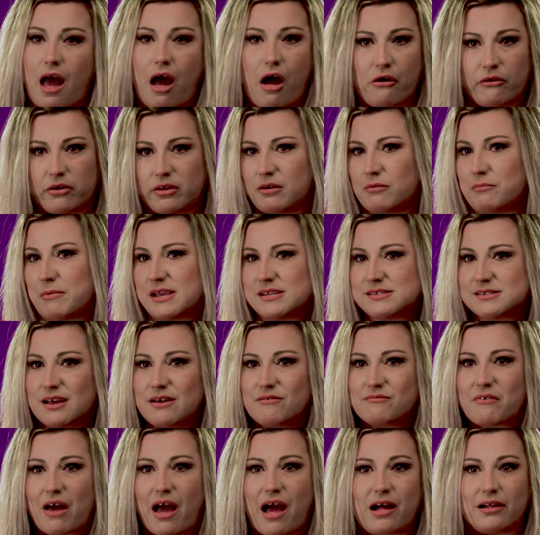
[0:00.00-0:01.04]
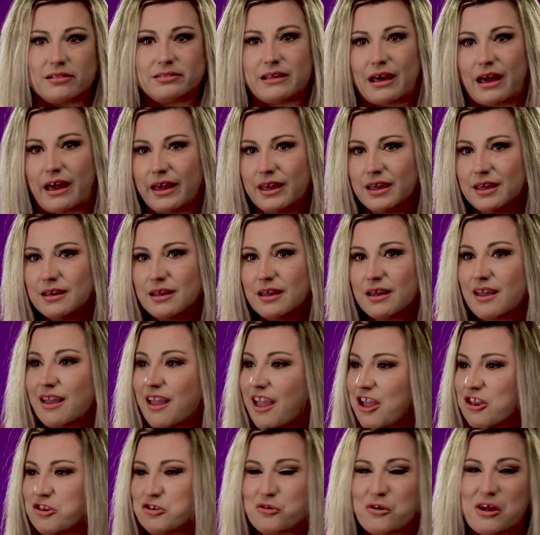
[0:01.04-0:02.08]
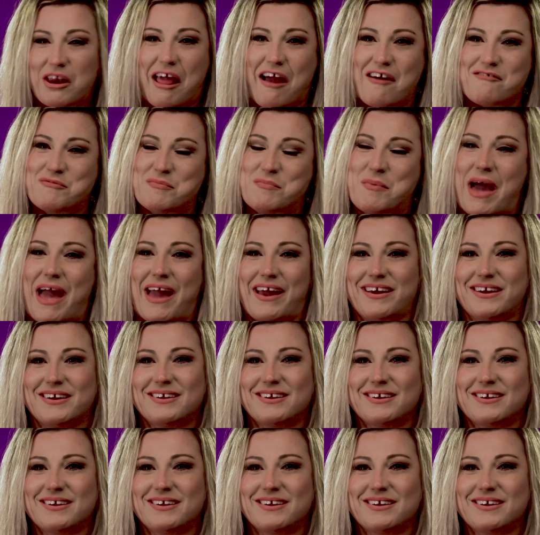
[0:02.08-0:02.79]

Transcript: I'll kill myself, I'll die, and you can have it back.